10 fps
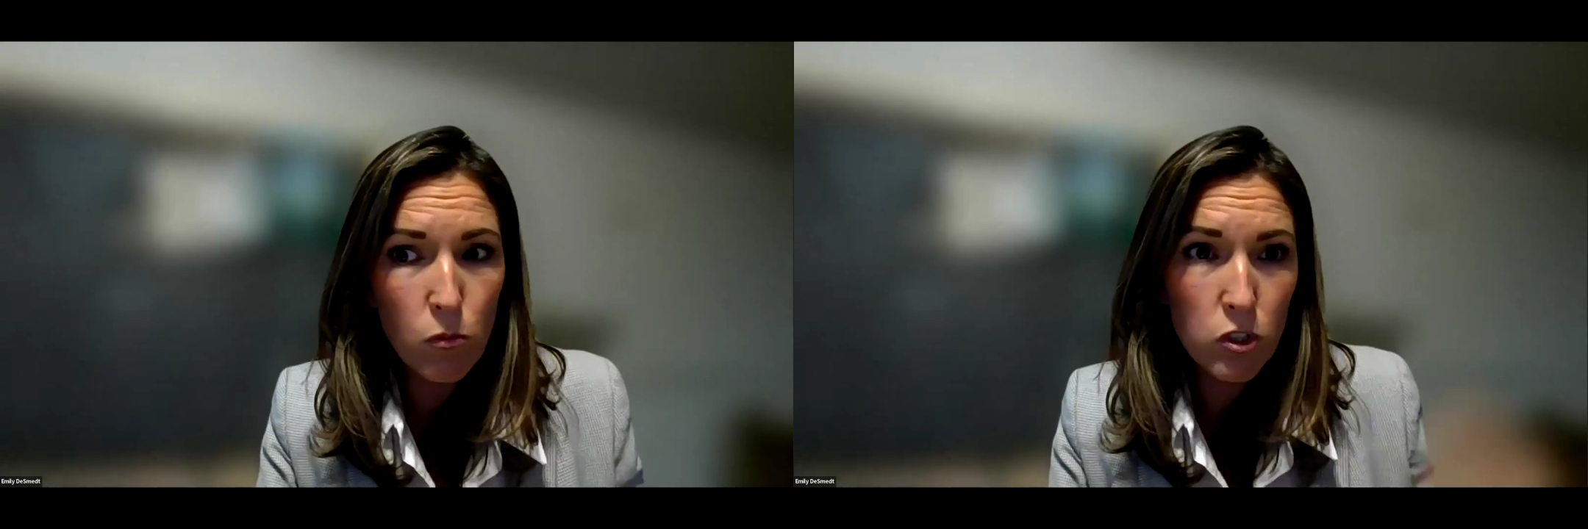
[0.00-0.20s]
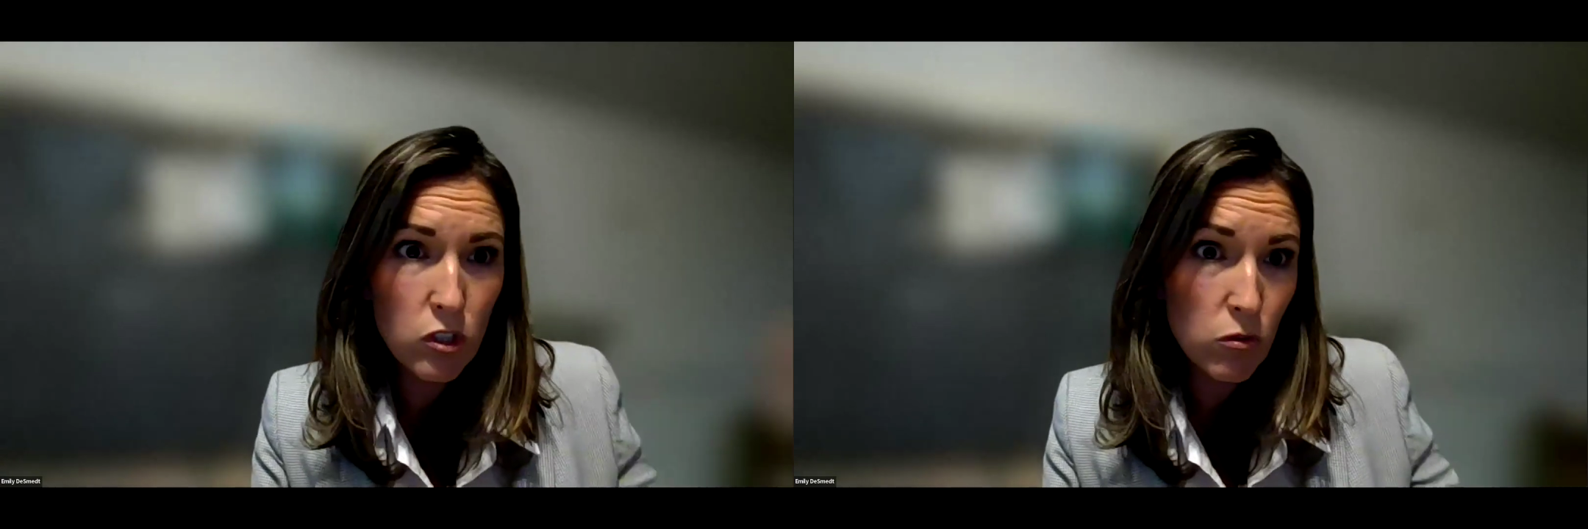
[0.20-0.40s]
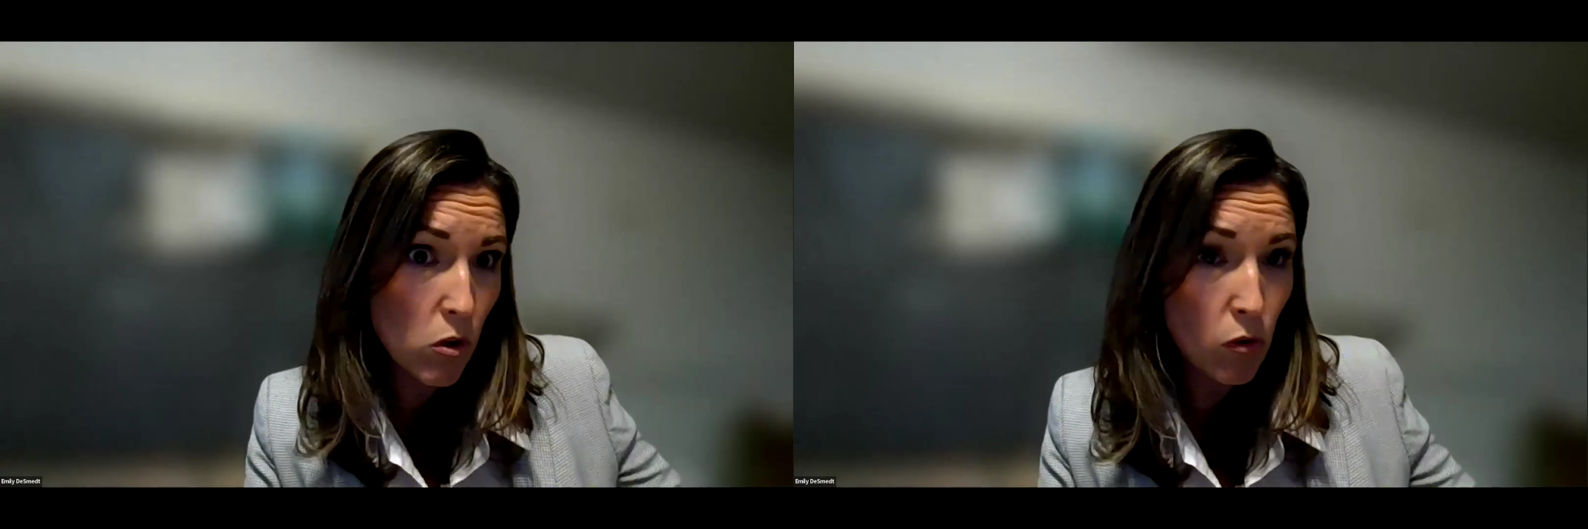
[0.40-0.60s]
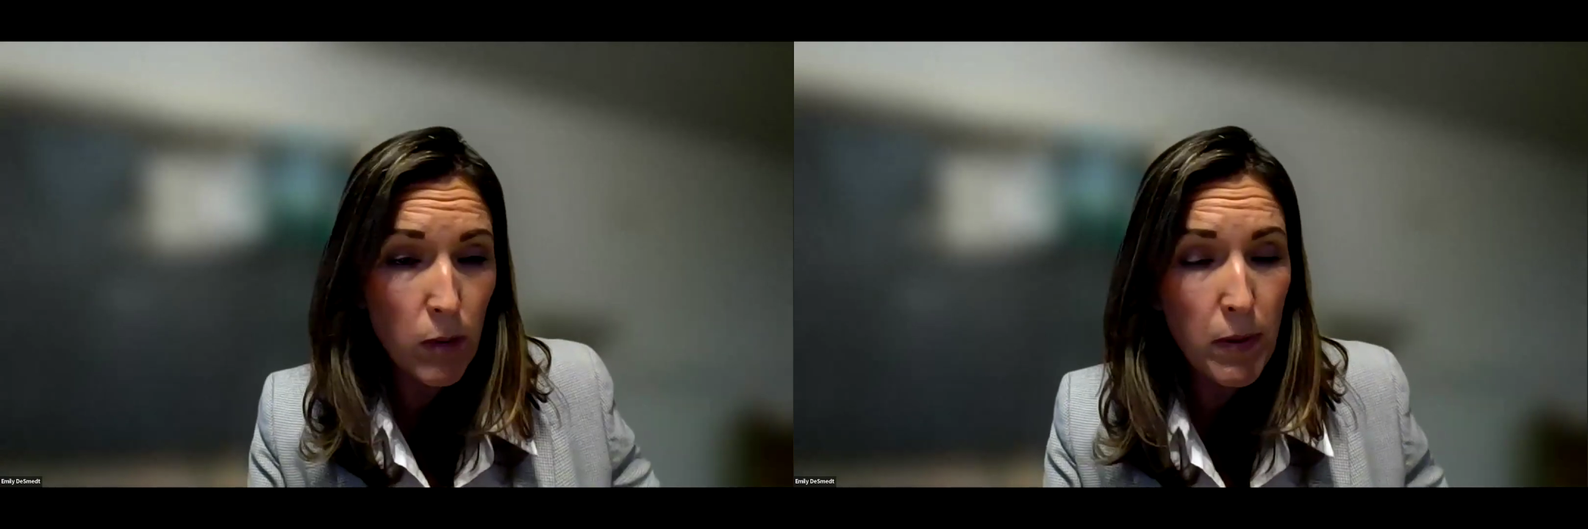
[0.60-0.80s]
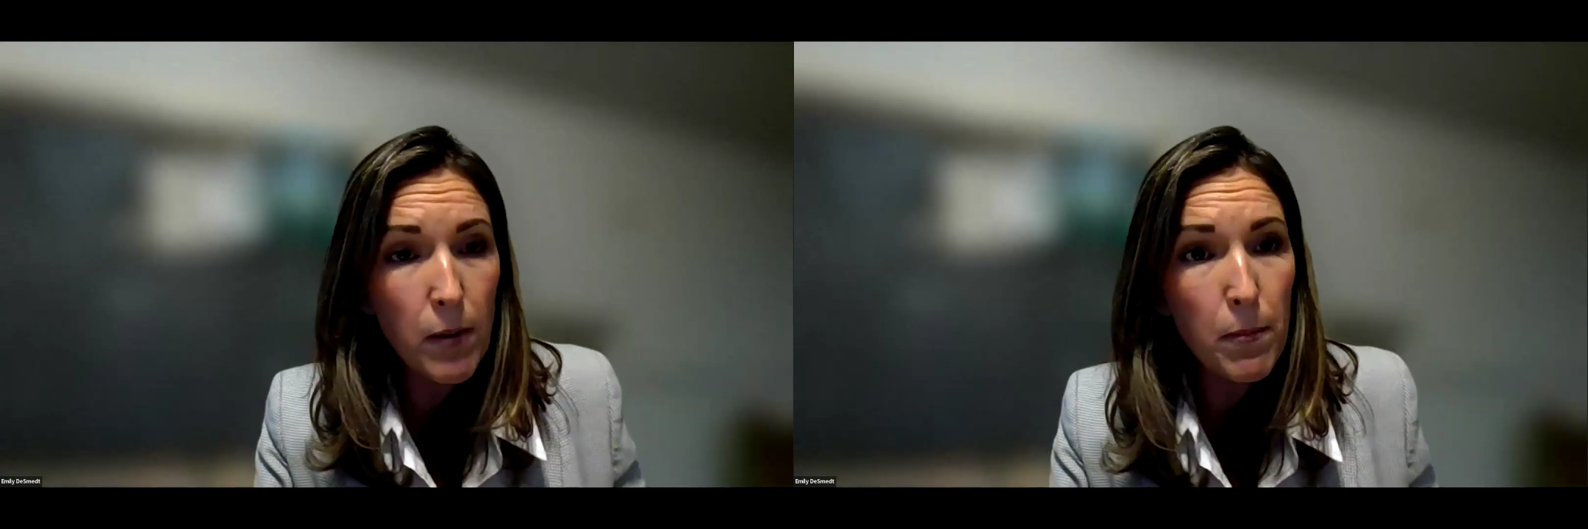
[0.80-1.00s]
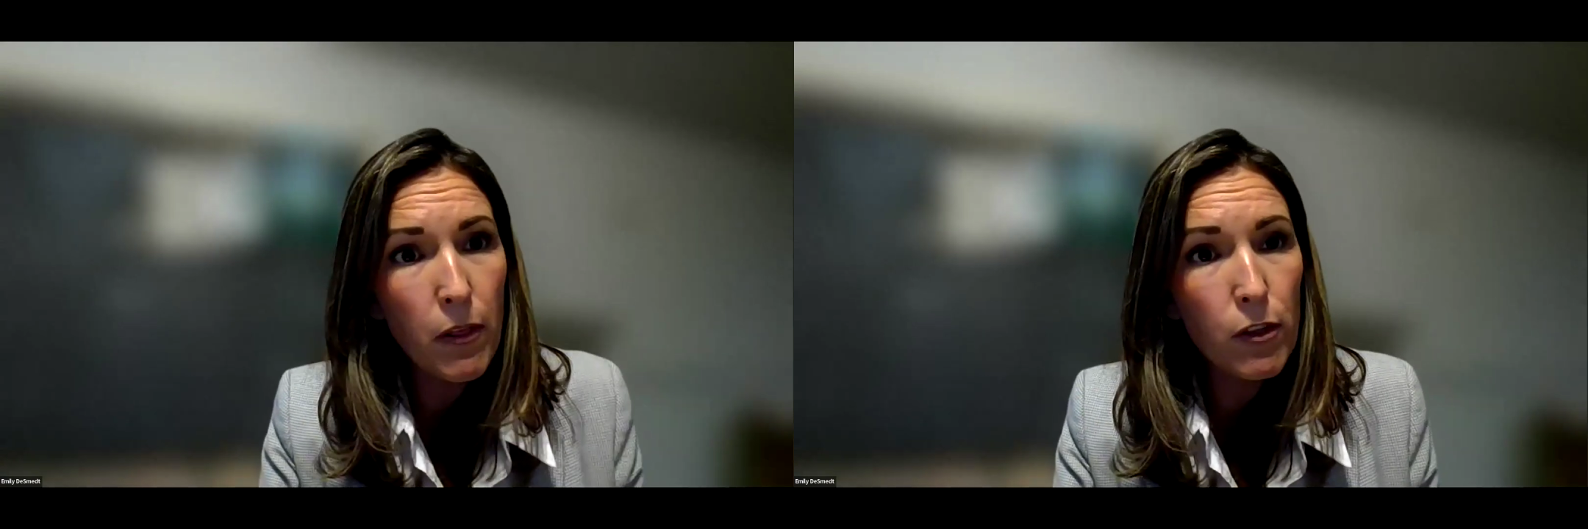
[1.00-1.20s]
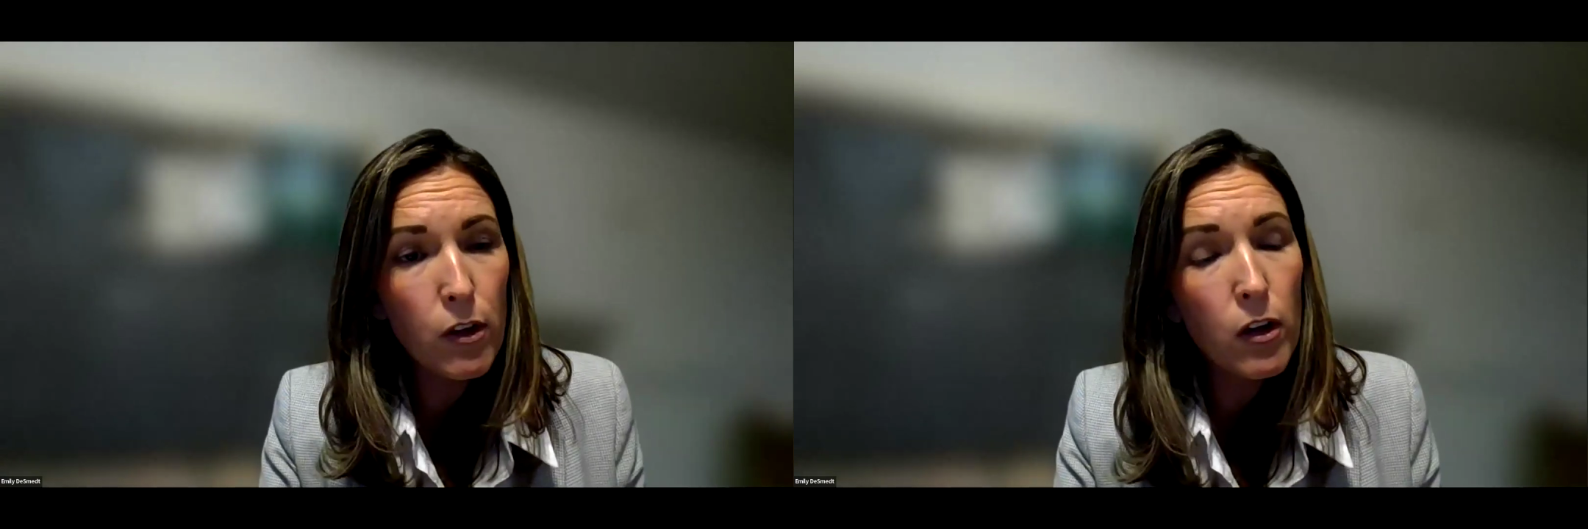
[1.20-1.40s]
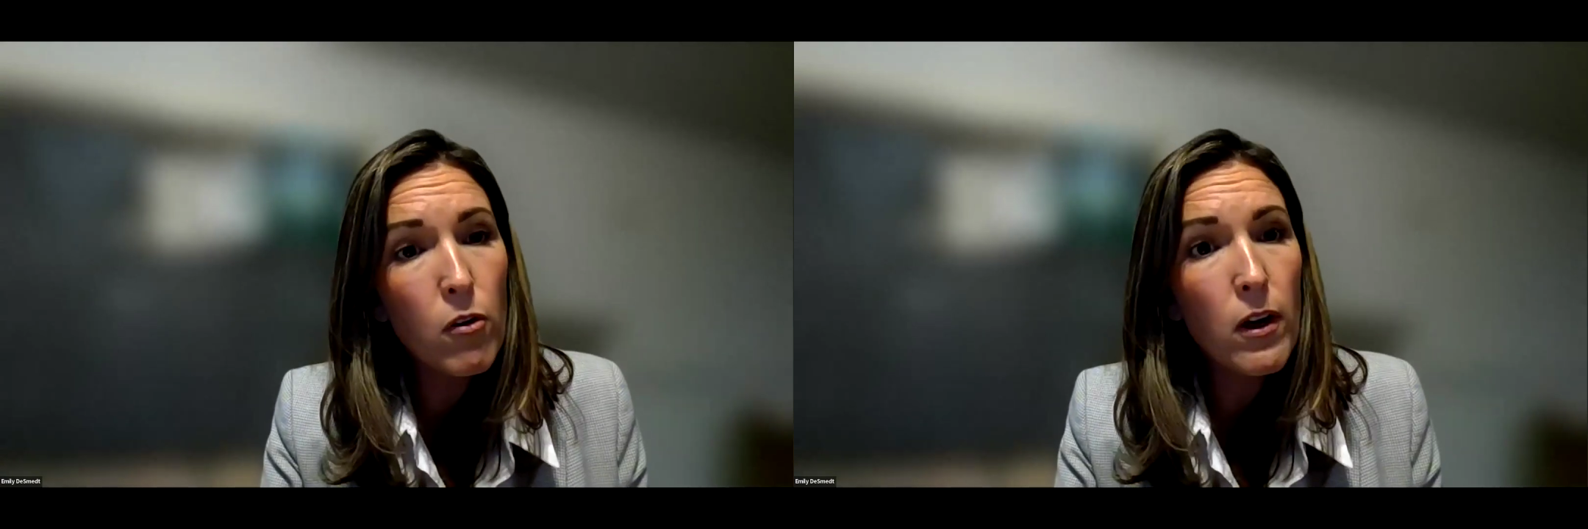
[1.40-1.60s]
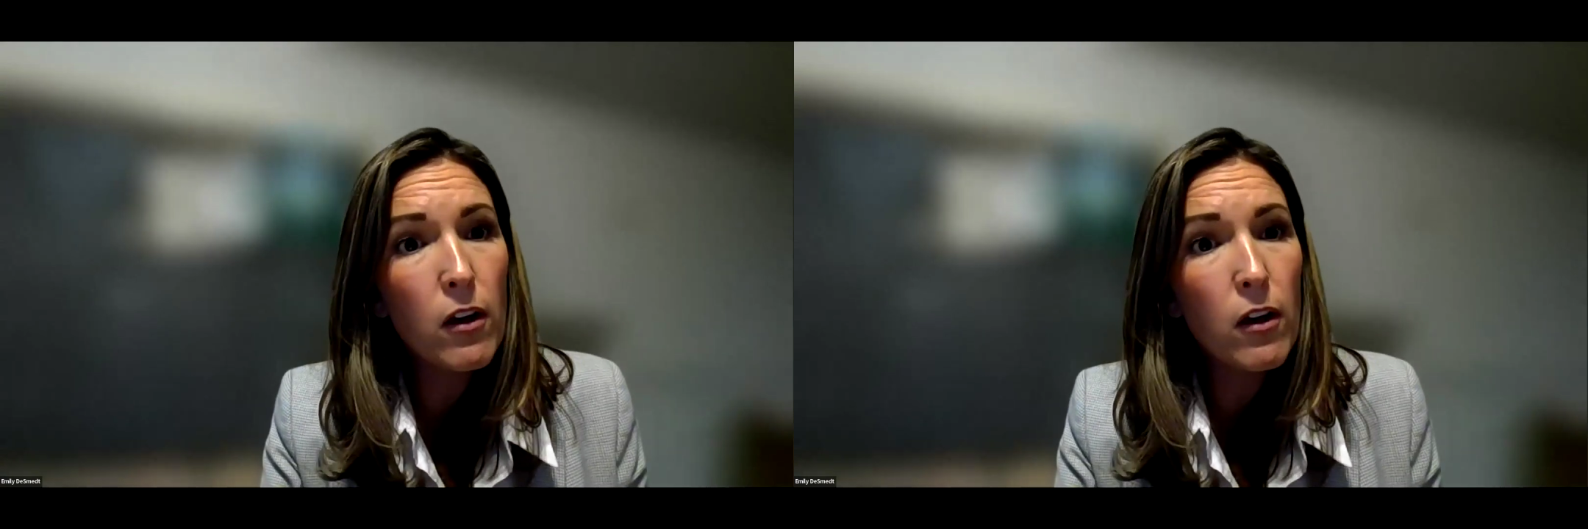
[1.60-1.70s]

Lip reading: which is only about a month ago,